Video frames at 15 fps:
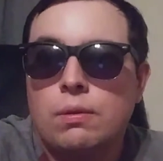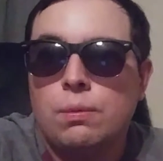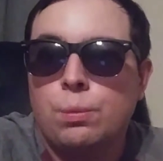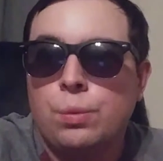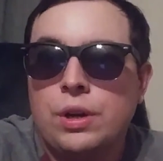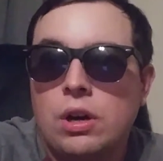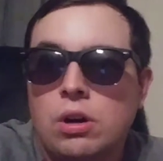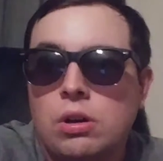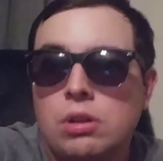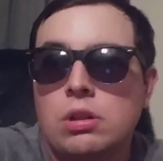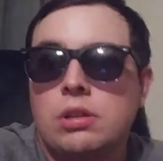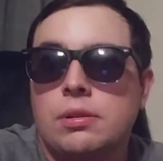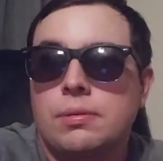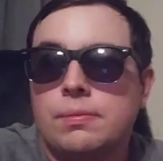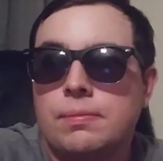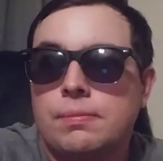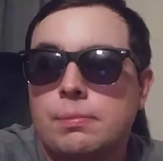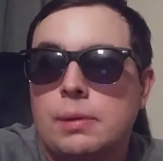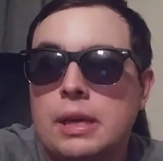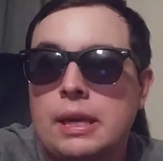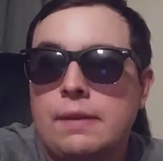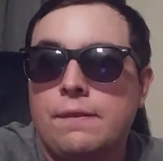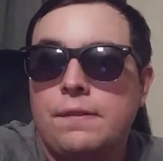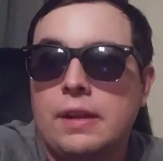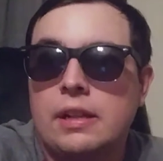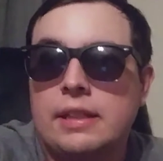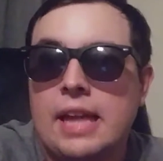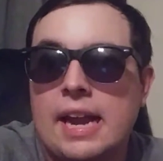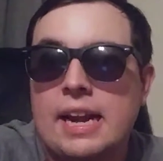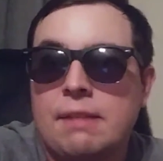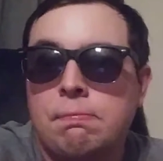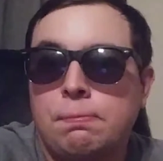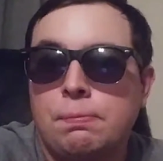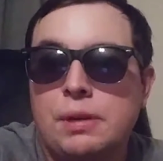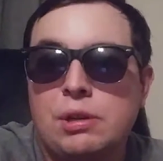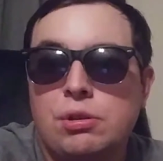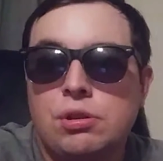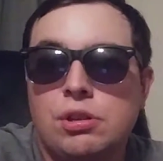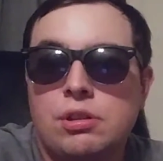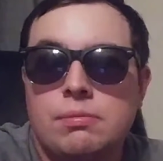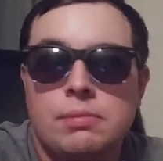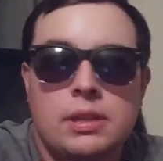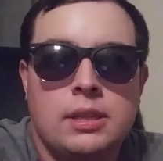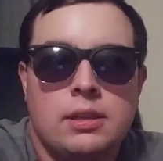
We all feel that if we could